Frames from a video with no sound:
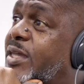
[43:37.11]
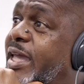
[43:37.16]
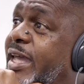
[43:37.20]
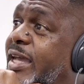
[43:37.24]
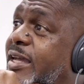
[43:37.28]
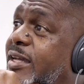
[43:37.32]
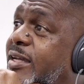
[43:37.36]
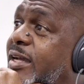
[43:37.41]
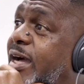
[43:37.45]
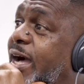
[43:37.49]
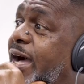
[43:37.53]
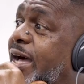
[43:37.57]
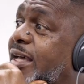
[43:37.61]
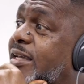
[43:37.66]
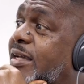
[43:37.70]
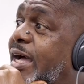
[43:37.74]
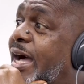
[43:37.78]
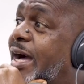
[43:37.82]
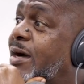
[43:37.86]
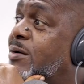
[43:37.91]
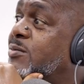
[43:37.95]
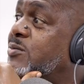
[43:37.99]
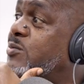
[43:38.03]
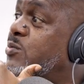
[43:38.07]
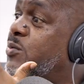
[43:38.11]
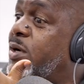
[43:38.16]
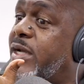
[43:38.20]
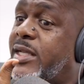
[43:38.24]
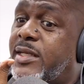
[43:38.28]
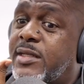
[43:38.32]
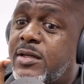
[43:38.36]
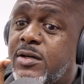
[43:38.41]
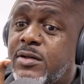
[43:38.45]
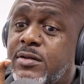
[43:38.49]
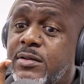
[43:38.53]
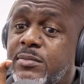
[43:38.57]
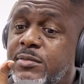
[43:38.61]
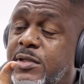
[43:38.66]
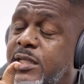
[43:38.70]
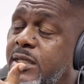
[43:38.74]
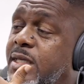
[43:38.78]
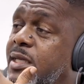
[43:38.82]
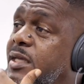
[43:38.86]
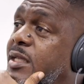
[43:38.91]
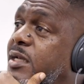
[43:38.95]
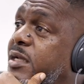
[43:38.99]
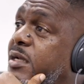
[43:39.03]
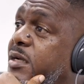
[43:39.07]
was like I was waiting on him
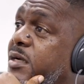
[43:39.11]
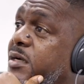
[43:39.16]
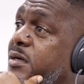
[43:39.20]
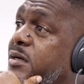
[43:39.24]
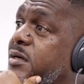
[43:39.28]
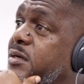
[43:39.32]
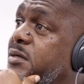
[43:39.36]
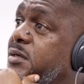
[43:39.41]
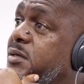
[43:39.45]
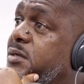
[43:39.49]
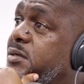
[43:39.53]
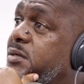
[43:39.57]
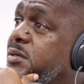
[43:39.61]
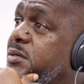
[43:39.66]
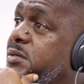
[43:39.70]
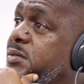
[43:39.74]
to get here.